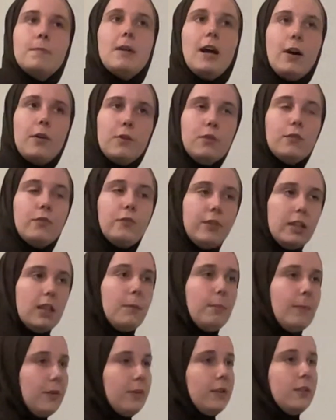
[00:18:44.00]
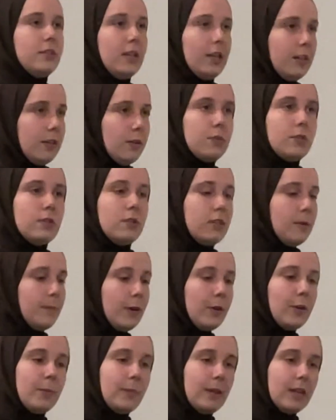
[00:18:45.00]
how do you feel about your diagnosis and about
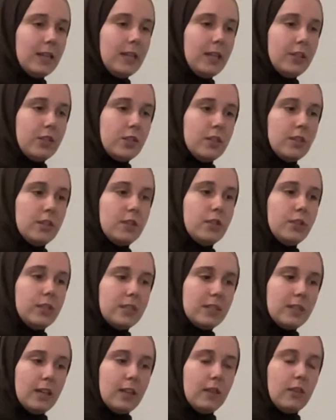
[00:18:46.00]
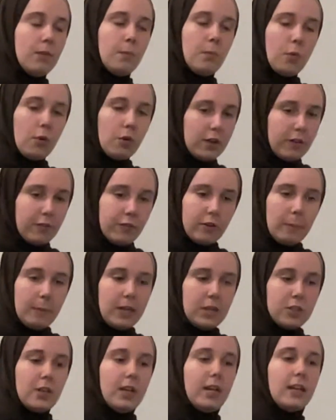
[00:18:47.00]
your medication? She said, the more
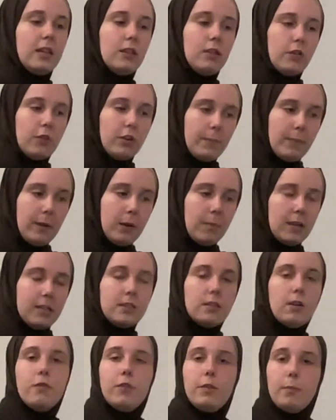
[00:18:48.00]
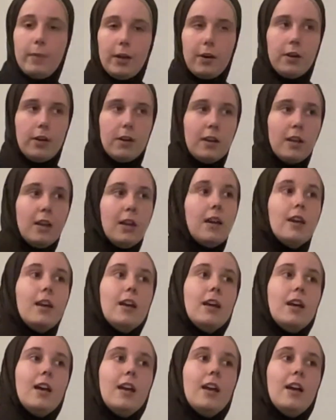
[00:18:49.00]
information I can learn about myself, the better.
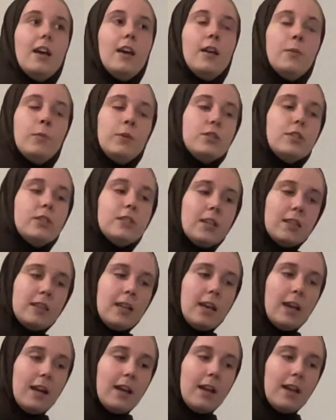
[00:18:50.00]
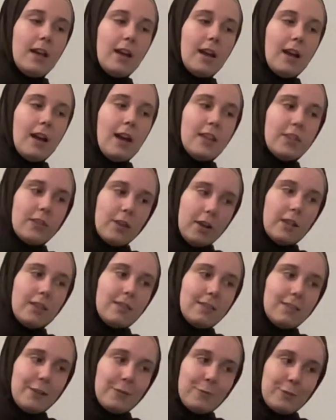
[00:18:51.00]
And when she said that, I thought
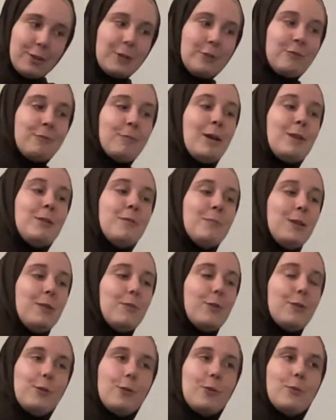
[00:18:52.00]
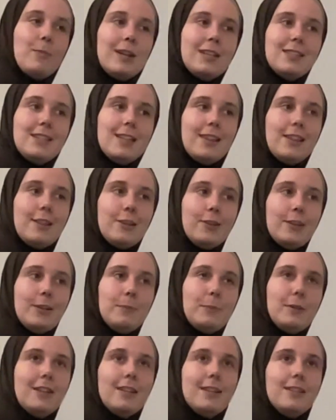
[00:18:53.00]
that really reminded me of the growth mindset theory,
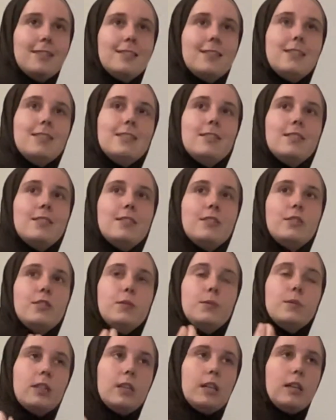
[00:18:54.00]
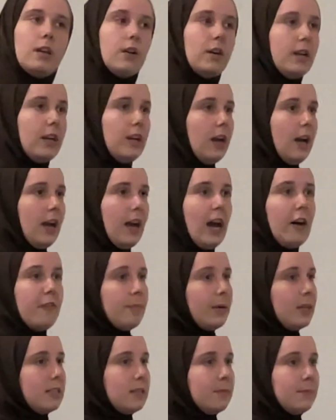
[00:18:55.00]
because she was like, all right, I have
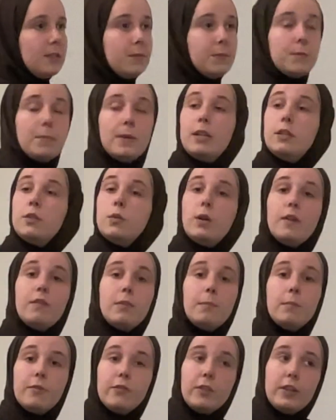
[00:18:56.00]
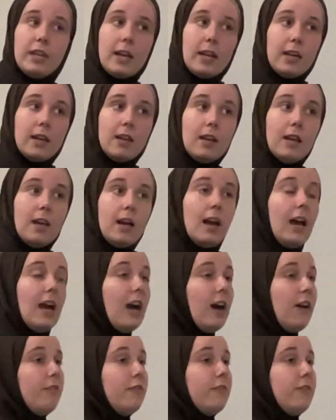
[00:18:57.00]
my symptoms, but I don't have them every day. I
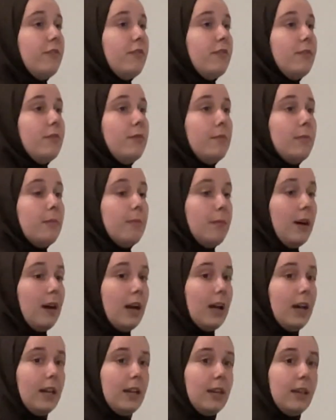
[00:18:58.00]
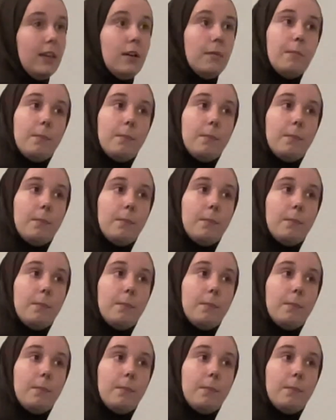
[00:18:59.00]
have I